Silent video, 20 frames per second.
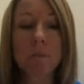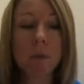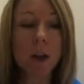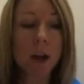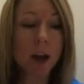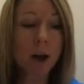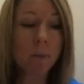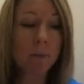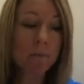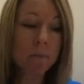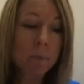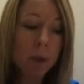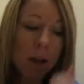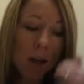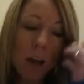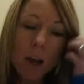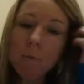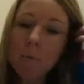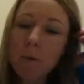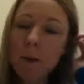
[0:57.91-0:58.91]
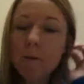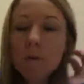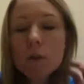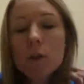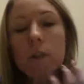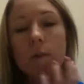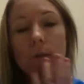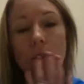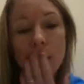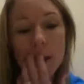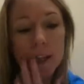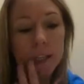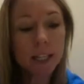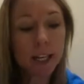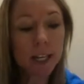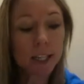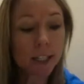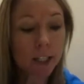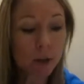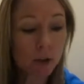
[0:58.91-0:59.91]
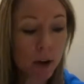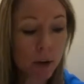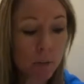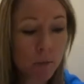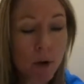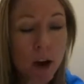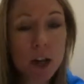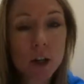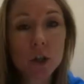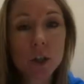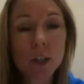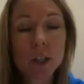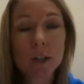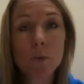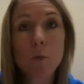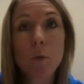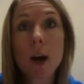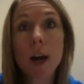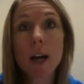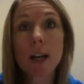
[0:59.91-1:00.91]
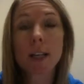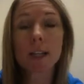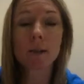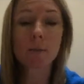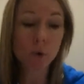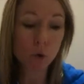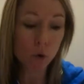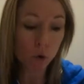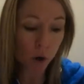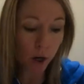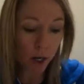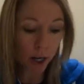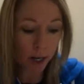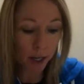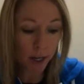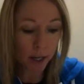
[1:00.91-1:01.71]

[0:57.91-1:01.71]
Um, but first of all, the sensory impressions and why it's important